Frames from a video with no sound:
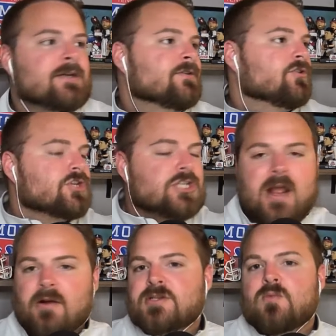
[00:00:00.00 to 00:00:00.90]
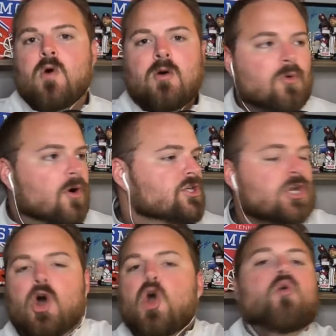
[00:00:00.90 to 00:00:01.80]
Christian Harrison, Will Brooks, you
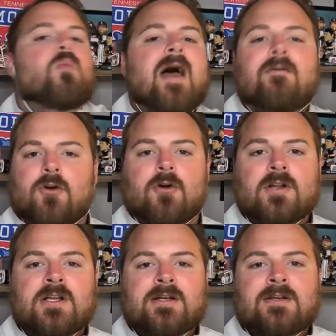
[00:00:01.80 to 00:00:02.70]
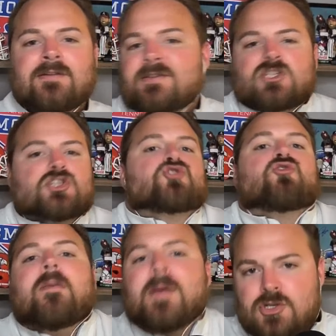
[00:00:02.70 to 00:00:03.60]
know, whomever, it's a
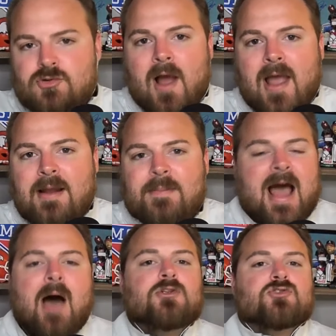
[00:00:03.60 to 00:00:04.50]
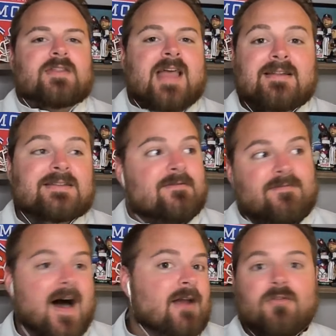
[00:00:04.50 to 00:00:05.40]
scrimmage, right? I mean, I would treat that as the
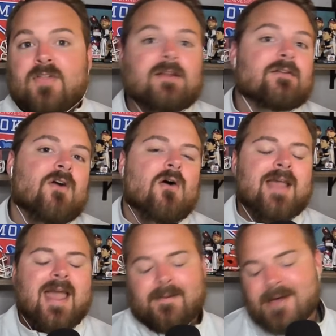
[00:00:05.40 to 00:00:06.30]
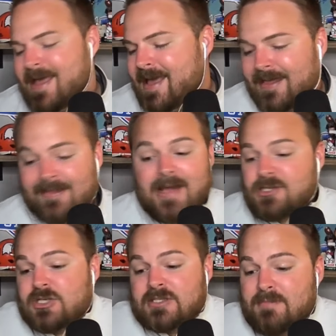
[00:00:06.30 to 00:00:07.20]
final thing to fall camp. That's
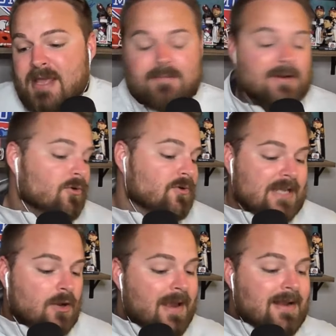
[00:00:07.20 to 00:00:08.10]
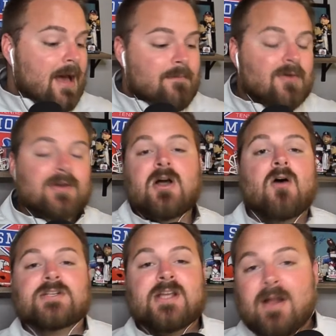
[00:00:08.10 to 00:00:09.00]
just me. But, of course, I don't make $9 million
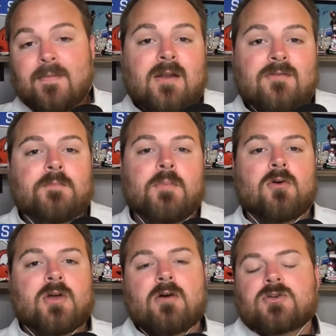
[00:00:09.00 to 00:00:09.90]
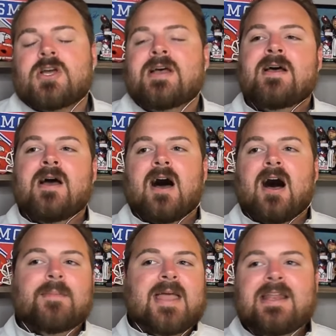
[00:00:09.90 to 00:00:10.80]
a year, and I'm not a football coach.
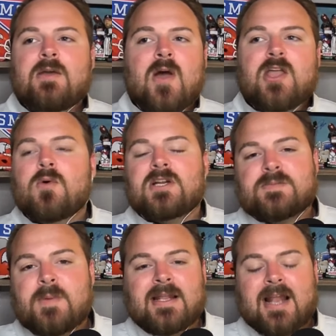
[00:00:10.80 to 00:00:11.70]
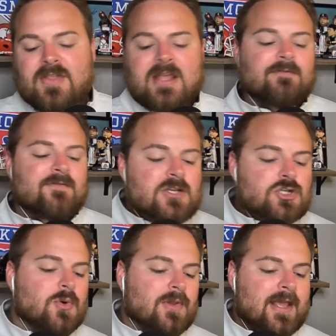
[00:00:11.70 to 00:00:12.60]
Any way you want to spend it, I think
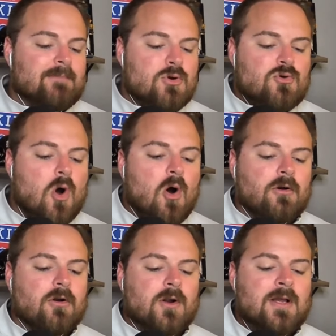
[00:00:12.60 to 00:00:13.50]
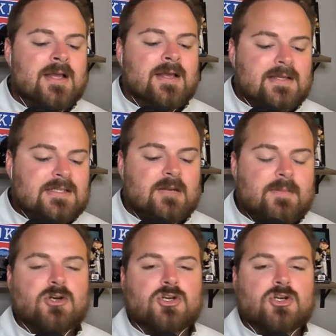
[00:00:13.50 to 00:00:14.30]
eventually Boo Carter is going to be your